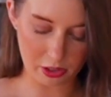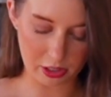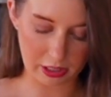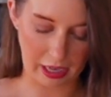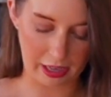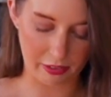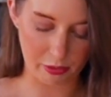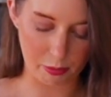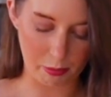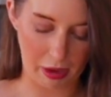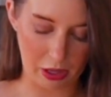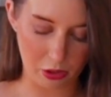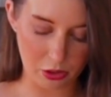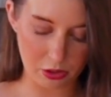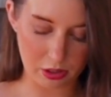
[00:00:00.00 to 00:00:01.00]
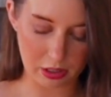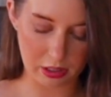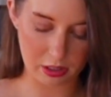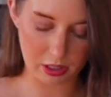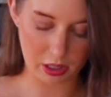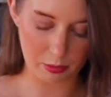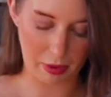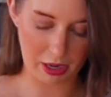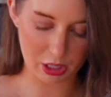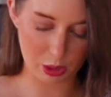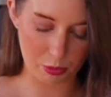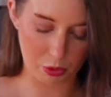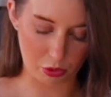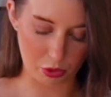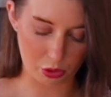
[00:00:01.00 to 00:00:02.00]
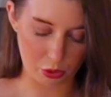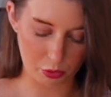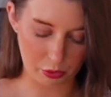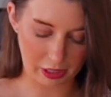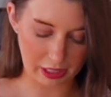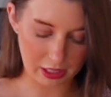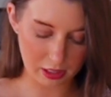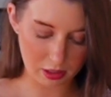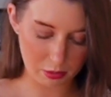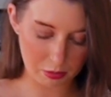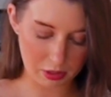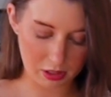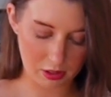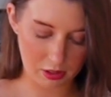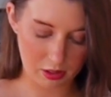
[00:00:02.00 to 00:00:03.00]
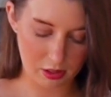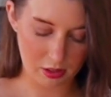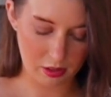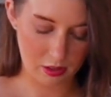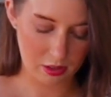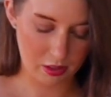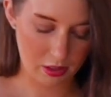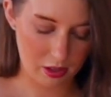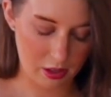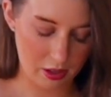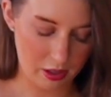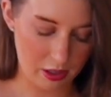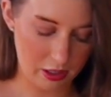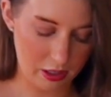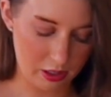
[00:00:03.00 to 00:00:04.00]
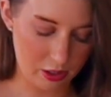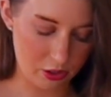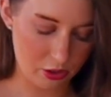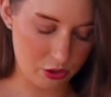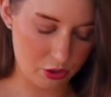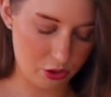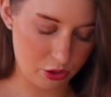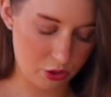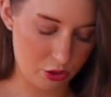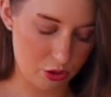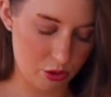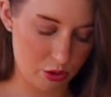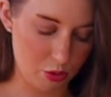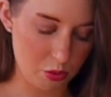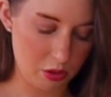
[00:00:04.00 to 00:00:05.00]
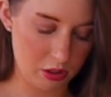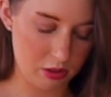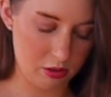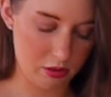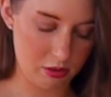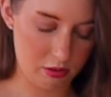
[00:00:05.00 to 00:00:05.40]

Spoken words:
just kind of melds into the mascarpone cream, and it is just so good.